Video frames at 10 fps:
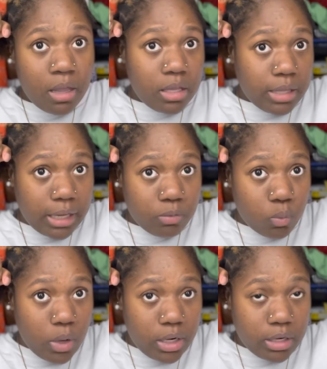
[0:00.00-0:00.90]
like
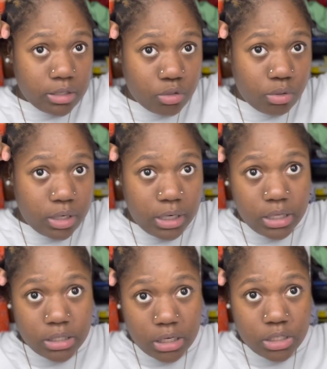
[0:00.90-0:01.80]
two of
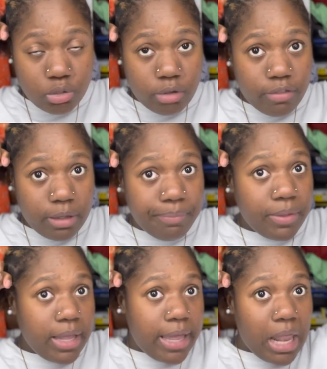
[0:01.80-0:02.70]
these and then two of them,
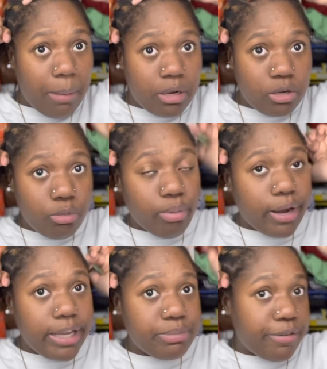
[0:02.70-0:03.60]
and I'm gonna do
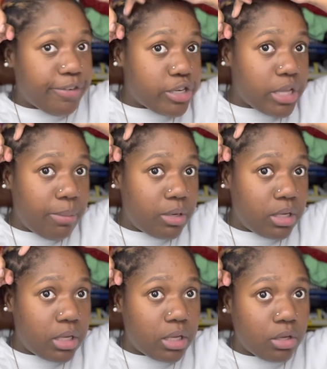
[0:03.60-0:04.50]
braids, but first I'm
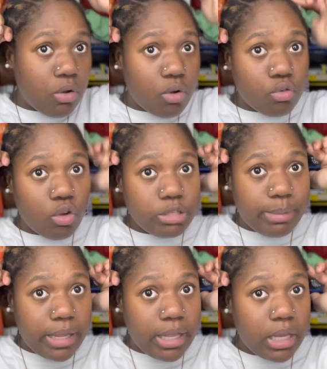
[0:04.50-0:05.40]
gonna go across
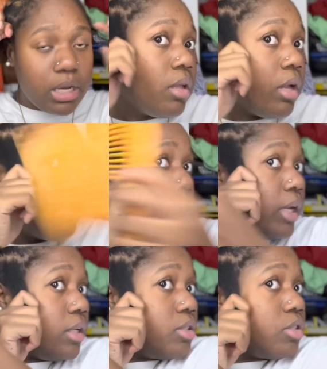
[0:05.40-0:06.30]
my head. All
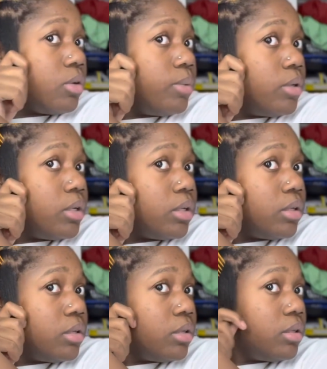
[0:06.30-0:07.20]
right, so we're gonna,
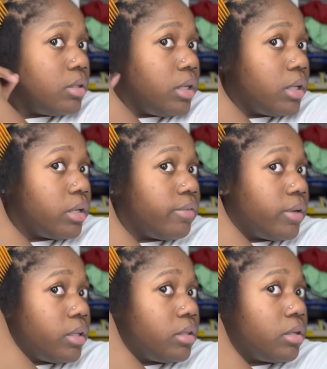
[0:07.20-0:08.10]
dang it, I
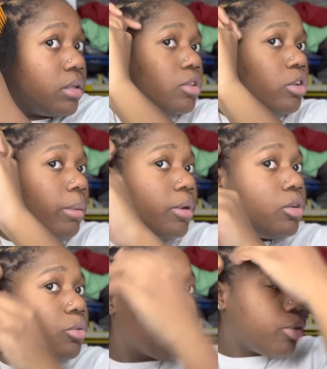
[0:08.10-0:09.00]
forgot that. So I'm gonna
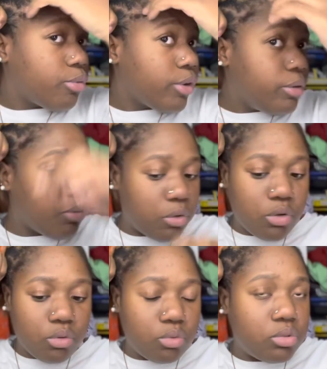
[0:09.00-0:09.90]
do 3
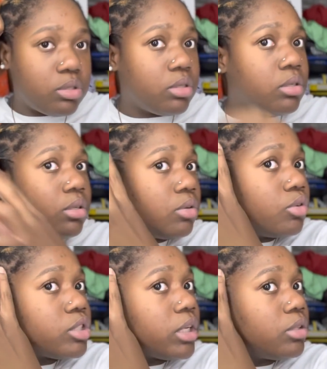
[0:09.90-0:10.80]
rows.
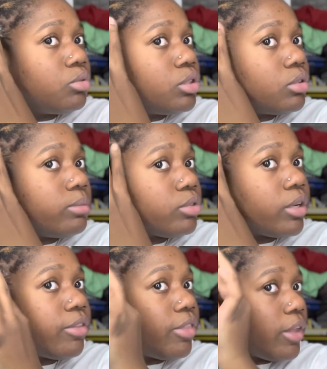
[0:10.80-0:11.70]
What should I do? 2? I'm
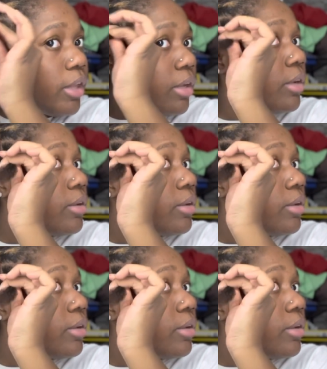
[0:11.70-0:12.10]
trying to think.